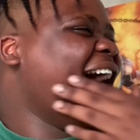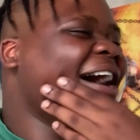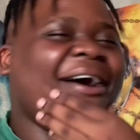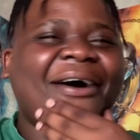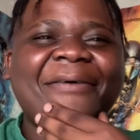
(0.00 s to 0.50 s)

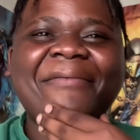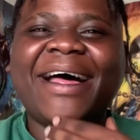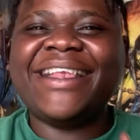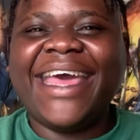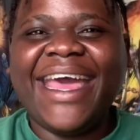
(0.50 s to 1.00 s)
Oh,
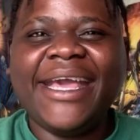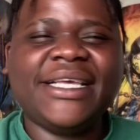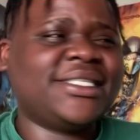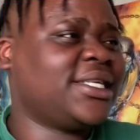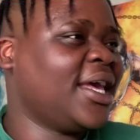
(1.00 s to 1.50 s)
my
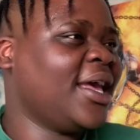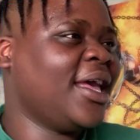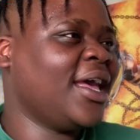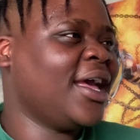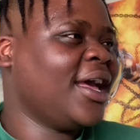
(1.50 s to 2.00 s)
days.
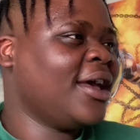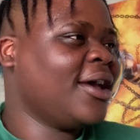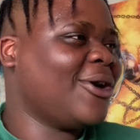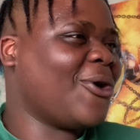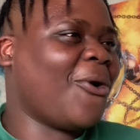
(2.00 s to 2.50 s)

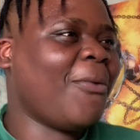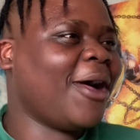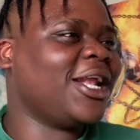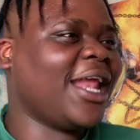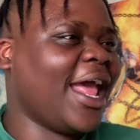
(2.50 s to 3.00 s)
Oh,
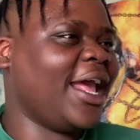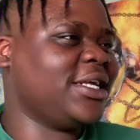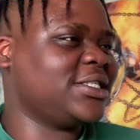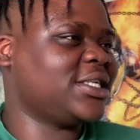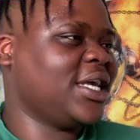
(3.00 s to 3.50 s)
my
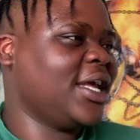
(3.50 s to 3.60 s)
days.